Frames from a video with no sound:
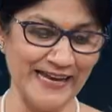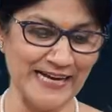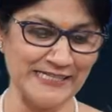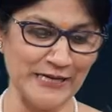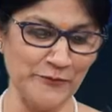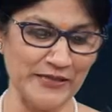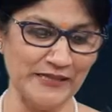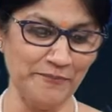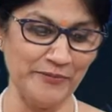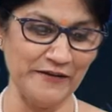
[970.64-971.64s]
connecting with
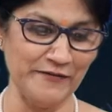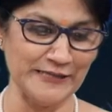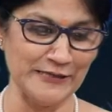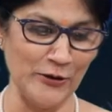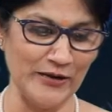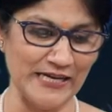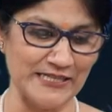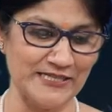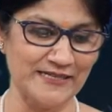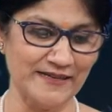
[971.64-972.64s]
the previous
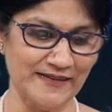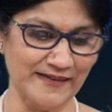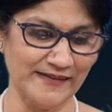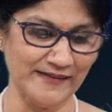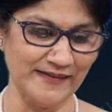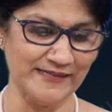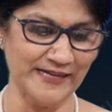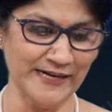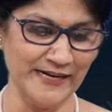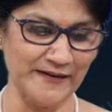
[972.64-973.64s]
knowledge,
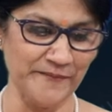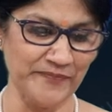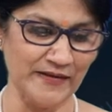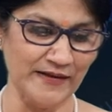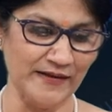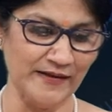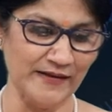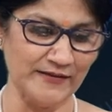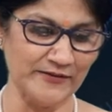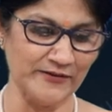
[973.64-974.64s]
isn't it?
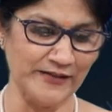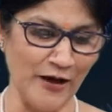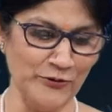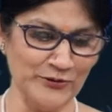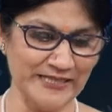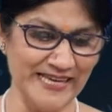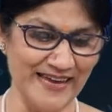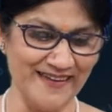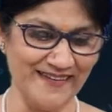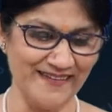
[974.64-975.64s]
So now you see